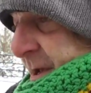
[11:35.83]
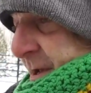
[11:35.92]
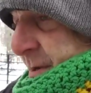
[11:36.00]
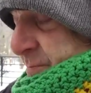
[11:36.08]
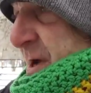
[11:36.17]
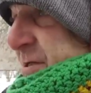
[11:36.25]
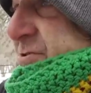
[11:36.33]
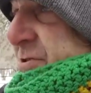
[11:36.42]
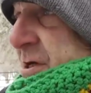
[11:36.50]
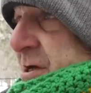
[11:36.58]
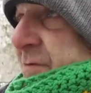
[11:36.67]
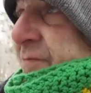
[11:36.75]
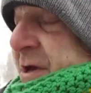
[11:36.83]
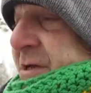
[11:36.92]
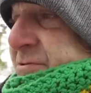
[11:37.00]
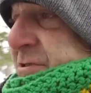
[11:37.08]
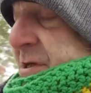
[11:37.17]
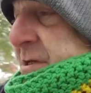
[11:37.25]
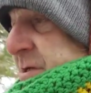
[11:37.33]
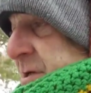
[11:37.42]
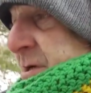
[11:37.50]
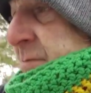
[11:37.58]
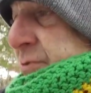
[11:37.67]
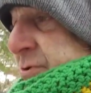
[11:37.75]
and myself as
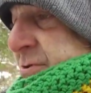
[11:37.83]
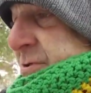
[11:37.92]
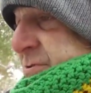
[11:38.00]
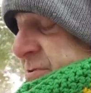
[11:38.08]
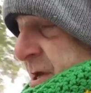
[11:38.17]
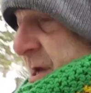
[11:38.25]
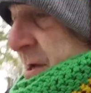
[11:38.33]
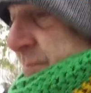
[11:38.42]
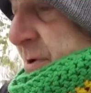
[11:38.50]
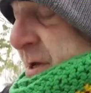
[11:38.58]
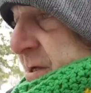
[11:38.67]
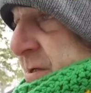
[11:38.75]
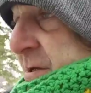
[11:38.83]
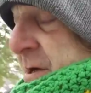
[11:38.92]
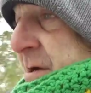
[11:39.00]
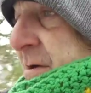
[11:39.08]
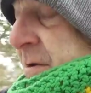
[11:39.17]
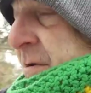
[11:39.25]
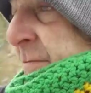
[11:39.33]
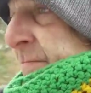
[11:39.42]
a Buddhist, I am a